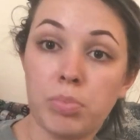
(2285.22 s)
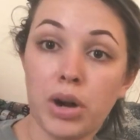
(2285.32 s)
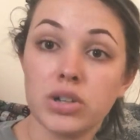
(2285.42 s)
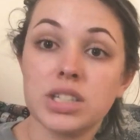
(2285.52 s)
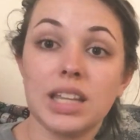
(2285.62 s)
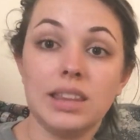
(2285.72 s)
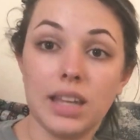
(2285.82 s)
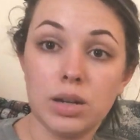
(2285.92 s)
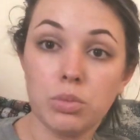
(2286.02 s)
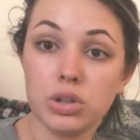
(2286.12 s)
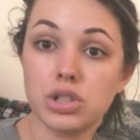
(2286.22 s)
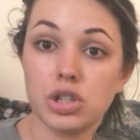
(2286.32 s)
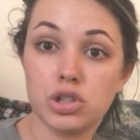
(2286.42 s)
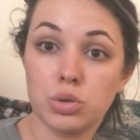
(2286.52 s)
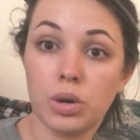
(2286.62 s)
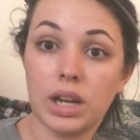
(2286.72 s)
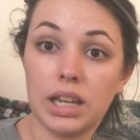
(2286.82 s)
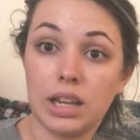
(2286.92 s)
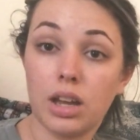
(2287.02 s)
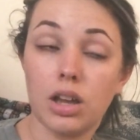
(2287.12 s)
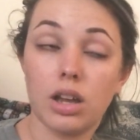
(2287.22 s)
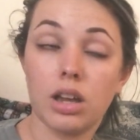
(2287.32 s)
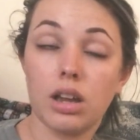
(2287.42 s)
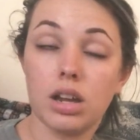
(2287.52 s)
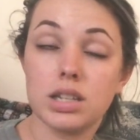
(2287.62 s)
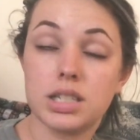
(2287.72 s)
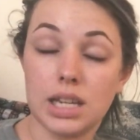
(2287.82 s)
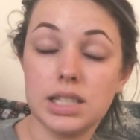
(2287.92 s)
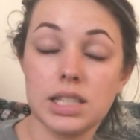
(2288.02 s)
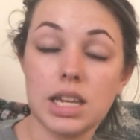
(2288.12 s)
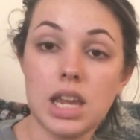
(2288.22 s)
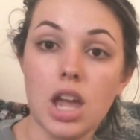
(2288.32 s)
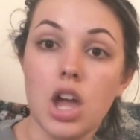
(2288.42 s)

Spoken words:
person then wants to join Scentsy,